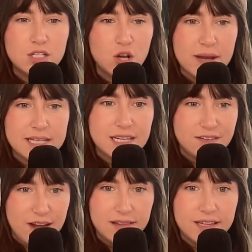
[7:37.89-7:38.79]
domestic
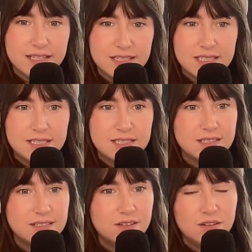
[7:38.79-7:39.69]
violence
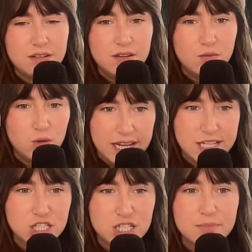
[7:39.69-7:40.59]

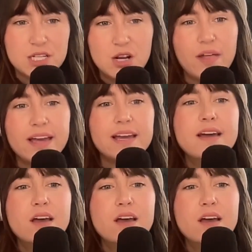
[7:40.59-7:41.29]
relationships. You know, like